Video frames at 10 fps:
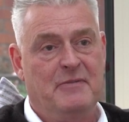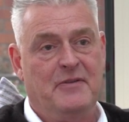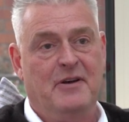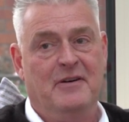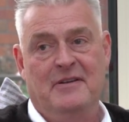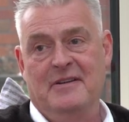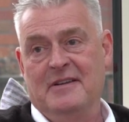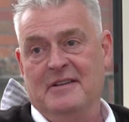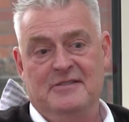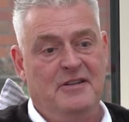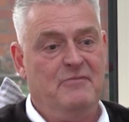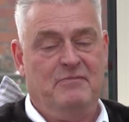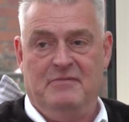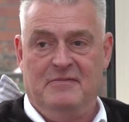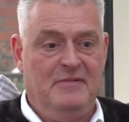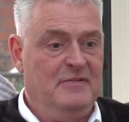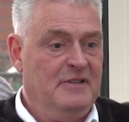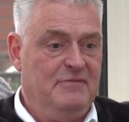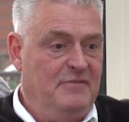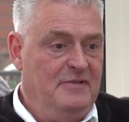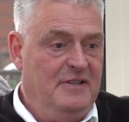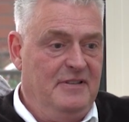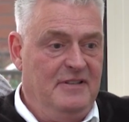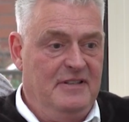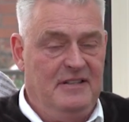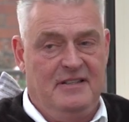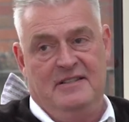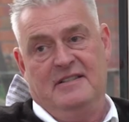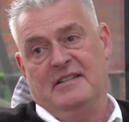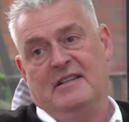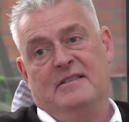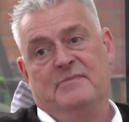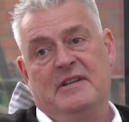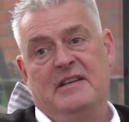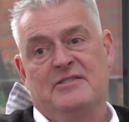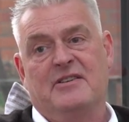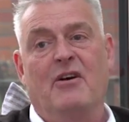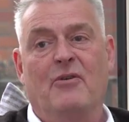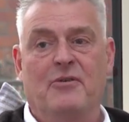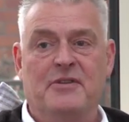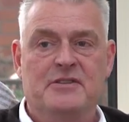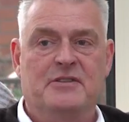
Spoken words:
That's good. That's something good. That's a good story. Yeah, but it's coal.